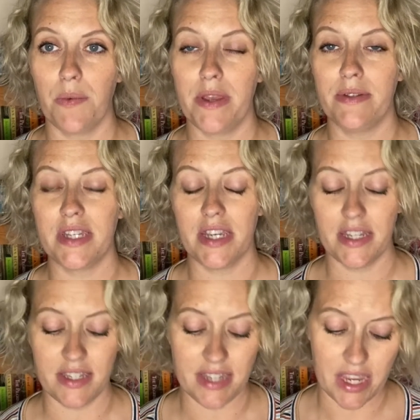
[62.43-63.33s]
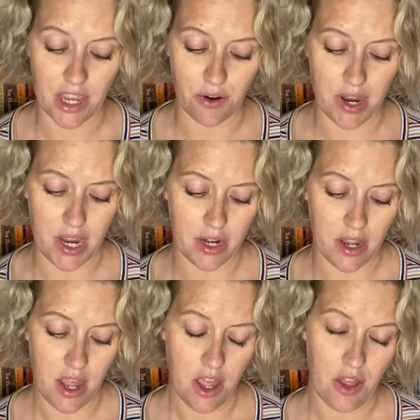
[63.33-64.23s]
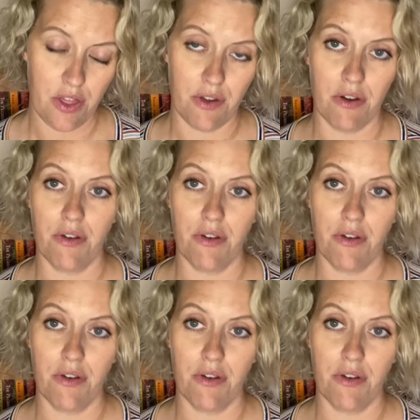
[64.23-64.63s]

We used it his second grade, third